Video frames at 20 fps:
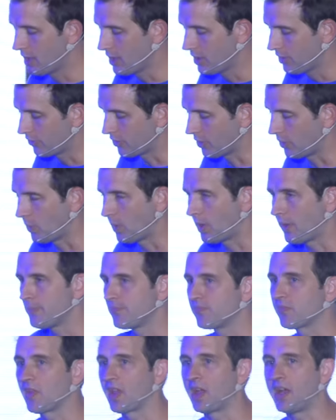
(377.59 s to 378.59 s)
So
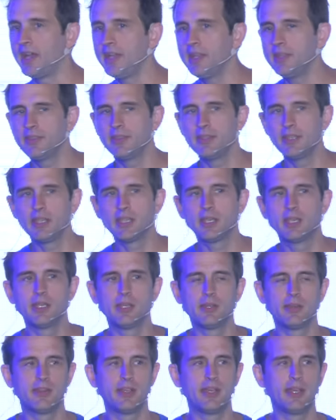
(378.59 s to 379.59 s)
I think
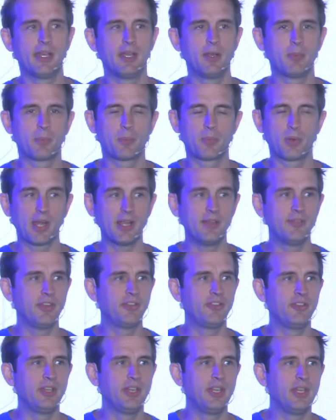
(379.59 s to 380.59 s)
that
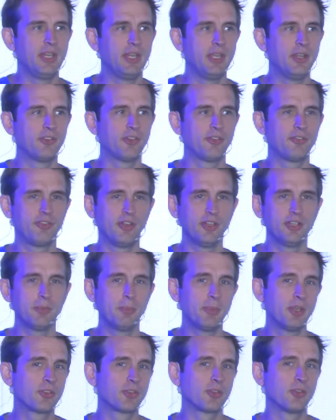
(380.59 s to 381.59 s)
privacy is a
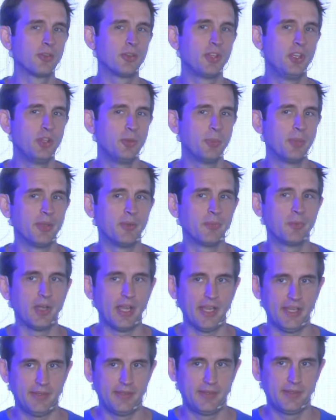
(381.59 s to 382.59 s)
fundamental human
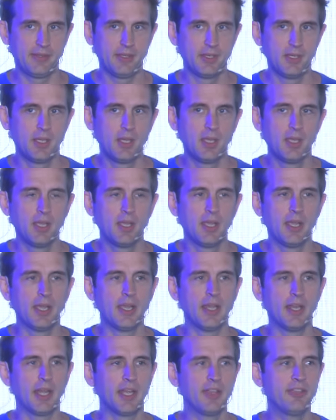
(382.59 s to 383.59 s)
right.
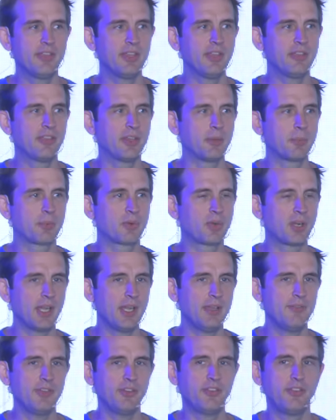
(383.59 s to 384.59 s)
And I think that
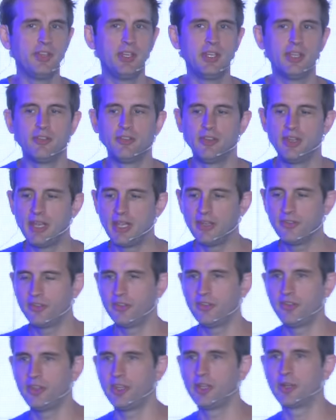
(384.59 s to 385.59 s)
privacy is
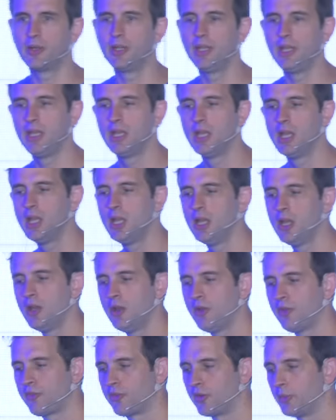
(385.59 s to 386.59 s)
necessary
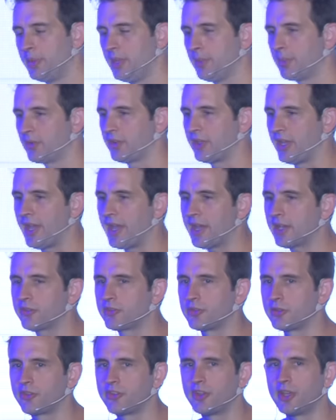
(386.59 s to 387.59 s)
for people to
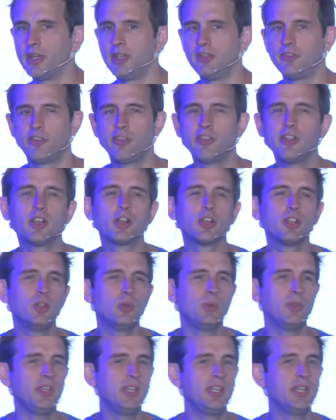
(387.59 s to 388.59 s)
exercise their
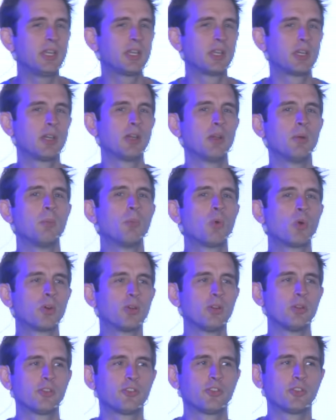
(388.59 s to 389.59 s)
unique
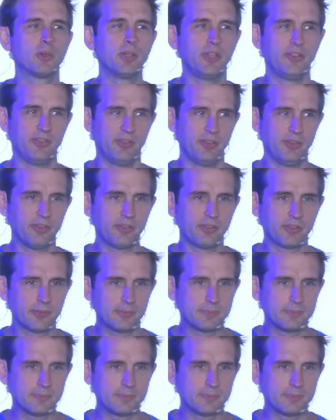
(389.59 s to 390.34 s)
moral choices.